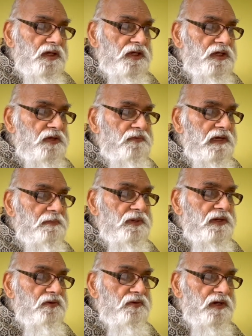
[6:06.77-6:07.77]
He will
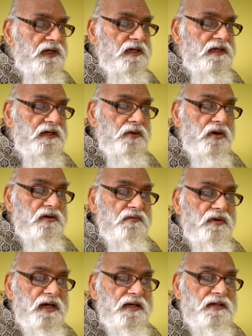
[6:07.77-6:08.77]
be really
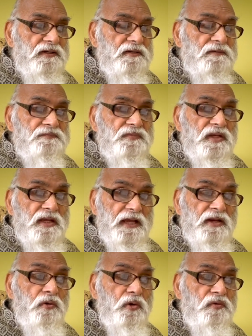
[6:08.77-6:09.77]
non-violent
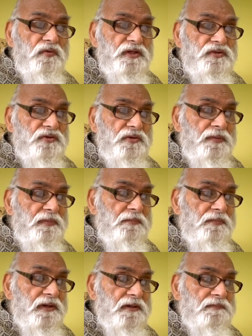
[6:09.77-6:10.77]
and always
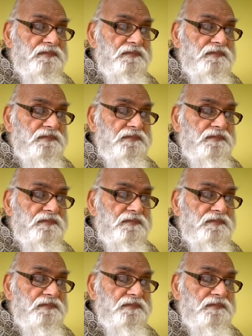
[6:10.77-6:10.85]
remember,